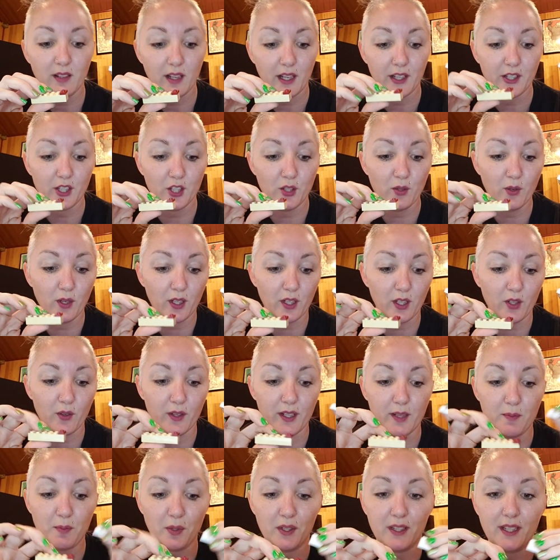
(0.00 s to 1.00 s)
And you are
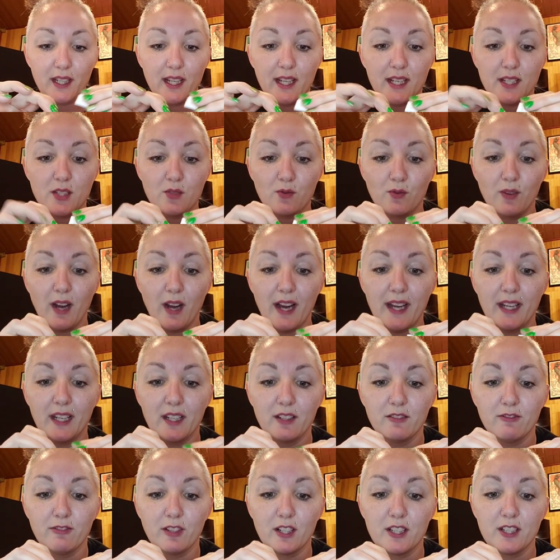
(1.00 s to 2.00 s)
going to put this right
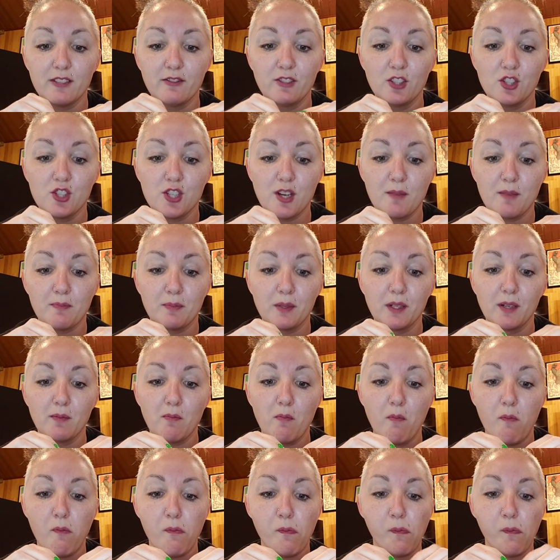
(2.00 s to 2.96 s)
in front of your jumper.